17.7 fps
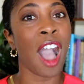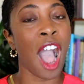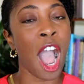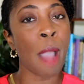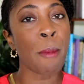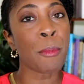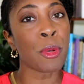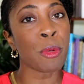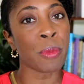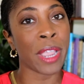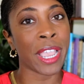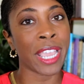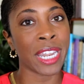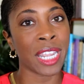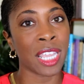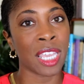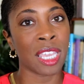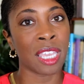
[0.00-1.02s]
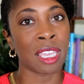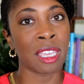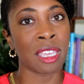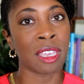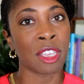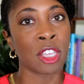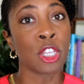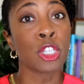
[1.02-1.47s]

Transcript: operating